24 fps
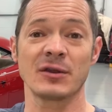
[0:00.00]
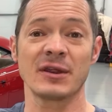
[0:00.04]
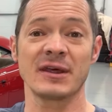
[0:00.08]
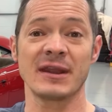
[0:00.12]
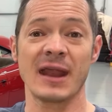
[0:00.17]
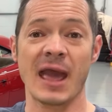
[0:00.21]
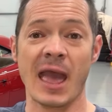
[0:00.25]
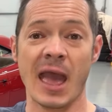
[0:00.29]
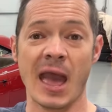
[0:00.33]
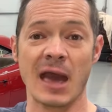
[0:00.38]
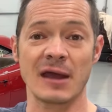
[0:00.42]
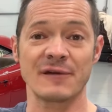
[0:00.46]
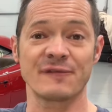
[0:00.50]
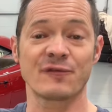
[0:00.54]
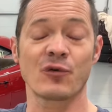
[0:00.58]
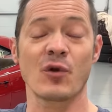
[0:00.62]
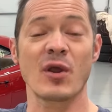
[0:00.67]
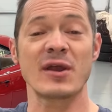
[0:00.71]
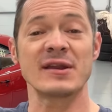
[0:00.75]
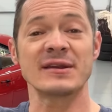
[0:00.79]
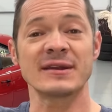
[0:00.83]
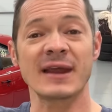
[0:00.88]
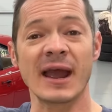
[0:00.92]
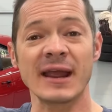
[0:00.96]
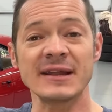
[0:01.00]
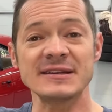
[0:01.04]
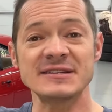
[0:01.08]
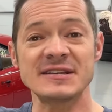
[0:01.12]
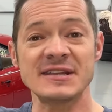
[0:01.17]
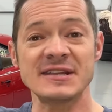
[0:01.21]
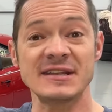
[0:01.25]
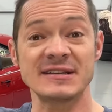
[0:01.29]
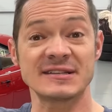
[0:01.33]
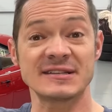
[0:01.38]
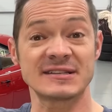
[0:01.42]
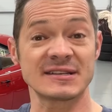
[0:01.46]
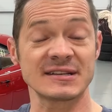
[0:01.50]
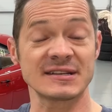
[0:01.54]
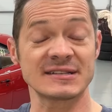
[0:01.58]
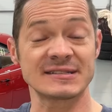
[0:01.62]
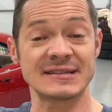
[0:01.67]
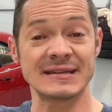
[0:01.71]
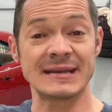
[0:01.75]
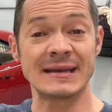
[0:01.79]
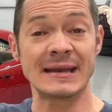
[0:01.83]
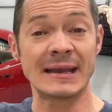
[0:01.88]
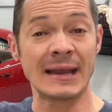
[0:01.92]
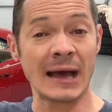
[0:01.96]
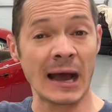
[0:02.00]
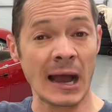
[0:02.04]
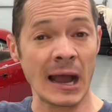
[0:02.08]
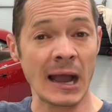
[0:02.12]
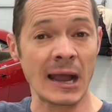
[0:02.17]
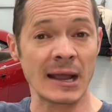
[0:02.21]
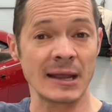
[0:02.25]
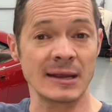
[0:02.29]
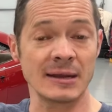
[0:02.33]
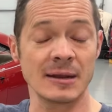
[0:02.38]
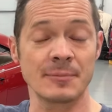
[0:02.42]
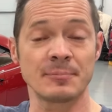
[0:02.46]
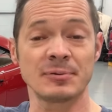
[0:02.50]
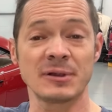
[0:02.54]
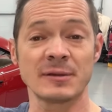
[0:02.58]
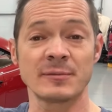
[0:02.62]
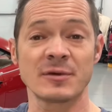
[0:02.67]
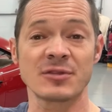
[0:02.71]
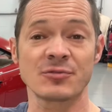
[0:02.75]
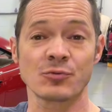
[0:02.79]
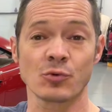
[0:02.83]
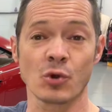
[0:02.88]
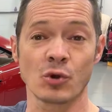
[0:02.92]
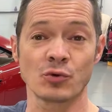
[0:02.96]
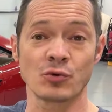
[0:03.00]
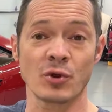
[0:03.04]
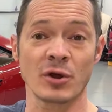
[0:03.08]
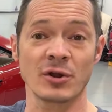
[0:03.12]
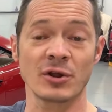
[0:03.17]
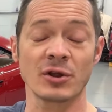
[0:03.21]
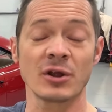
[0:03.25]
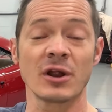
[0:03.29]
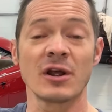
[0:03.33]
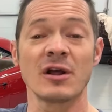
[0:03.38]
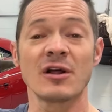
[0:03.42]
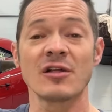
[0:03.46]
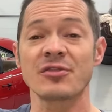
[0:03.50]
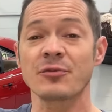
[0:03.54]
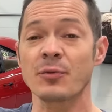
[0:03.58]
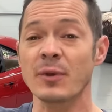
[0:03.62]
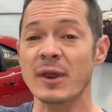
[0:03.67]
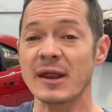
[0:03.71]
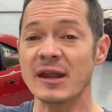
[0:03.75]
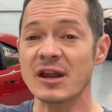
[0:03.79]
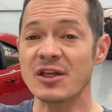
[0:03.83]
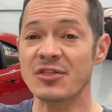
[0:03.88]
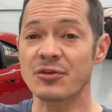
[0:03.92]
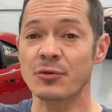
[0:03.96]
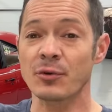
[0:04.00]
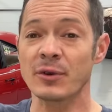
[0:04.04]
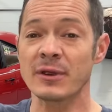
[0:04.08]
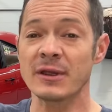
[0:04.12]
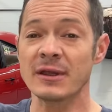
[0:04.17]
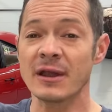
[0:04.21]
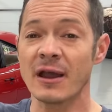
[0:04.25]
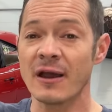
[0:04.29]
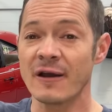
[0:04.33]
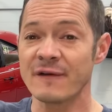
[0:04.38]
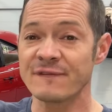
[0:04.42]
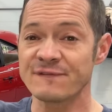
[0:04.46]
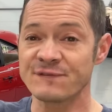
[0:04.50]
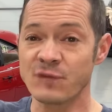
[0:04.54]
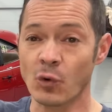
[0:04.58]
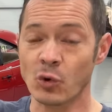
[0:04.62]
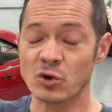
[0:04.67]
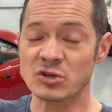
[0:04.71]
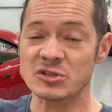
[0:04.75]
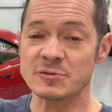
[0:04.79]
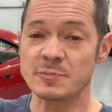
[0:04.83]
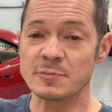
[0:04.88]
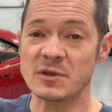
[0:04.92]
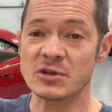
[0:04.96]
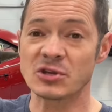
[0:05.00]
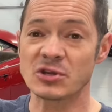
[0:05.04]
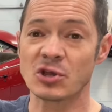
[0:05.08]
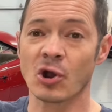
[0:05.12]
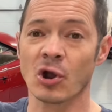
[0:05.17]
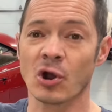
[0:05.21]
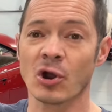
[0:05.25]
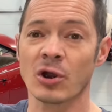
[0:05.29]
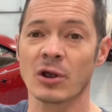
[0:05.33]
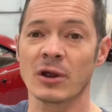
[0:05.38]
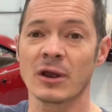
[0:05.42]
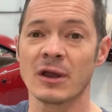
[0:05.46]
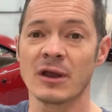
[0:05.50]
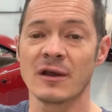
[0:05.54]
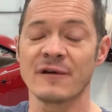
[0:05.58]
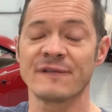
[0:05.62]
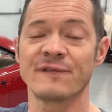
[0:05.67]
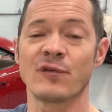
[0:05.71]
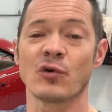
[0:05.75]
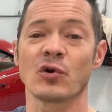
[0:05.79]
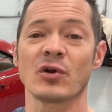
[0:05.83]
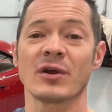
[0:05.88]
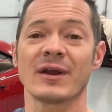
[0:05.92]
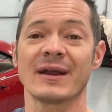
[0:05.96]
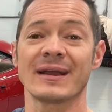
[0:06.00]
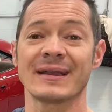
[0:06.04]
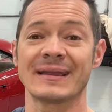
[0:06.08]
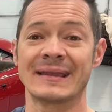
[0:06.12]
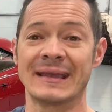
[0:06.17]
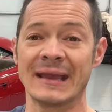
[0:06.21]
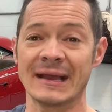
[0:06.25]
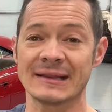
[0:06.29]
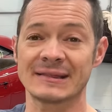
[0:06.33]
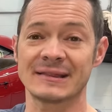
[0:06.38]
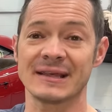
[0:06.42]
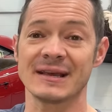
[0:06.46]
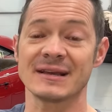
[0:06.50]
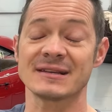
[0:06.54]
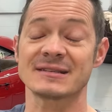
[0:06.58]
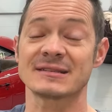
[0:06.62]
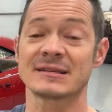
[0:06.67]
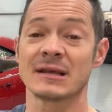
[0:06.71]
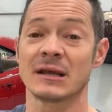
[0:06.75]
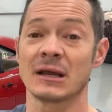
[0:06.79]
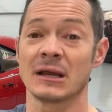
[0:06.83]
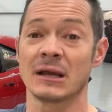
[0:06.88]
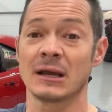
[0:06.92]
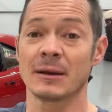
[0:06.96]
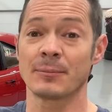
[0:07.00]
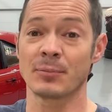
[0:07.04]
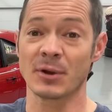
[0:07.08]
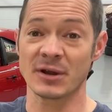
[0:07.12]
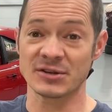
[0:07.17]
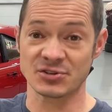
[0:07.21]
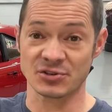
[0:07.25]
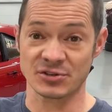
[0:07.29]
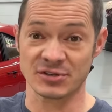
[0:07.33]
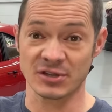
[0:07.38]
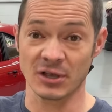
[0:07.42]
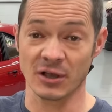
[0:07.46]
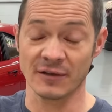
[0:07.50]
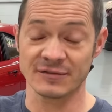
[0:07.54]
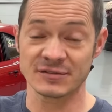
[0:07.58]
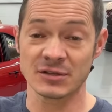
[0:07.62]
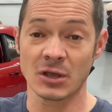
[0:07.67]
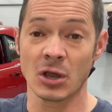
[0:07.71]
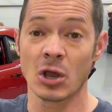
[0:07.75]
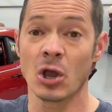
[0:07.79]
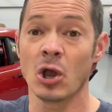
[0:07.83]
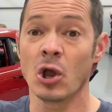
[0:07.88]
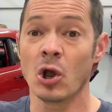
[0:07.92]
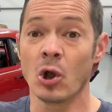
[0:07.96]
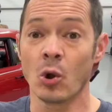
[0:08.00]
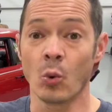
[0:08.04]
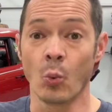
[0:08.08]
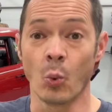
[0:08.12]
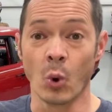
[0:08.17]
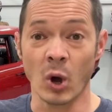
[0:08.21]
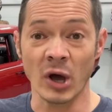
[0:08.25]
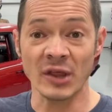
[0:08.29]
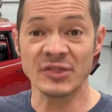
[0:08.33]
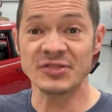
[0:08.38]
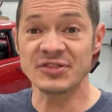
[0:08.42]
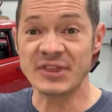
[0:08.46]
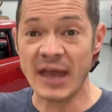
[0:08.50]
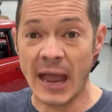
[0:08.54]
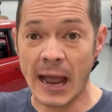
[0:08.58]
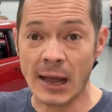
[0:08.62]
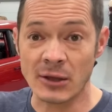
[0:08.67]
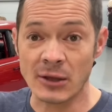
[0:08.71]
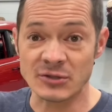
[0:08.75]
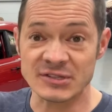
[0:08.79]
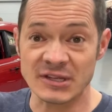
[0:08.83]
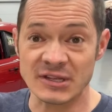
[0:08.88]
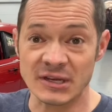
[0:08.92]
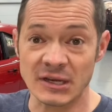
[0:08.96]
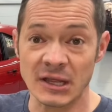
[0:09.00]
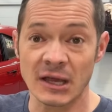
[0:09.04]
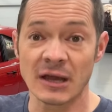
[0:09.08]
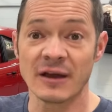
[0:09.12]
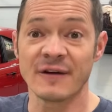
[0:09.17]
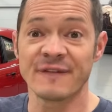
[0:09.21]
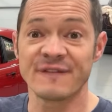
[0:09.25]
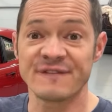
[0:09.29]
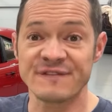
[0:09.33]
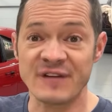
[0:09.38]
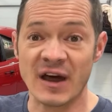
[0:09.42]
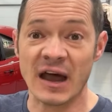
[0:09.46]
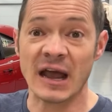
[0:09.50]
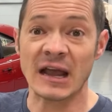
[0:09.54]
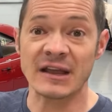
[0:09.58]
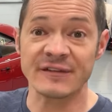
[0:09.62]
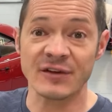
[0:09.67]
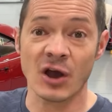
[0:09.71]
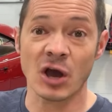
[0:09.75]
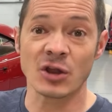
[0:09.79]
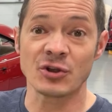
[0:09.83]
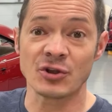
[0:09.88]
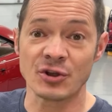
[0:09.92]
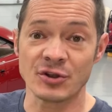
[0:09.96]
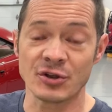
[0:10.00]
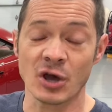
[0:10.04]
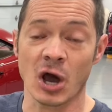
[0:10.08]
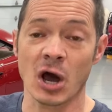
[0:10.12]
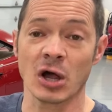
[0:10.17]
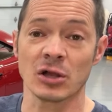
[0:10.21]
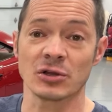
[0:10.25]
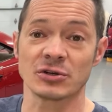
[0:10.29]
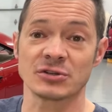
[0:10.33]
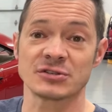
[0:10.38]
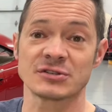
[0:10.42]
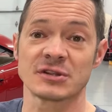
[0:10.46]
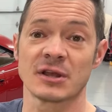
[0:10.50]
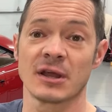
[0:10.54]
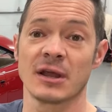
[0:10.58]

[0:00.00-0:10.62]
an ad for a 1969 Plymouth Roadrunner 383 4-speed car for, get this, brace yourselves, $1,500.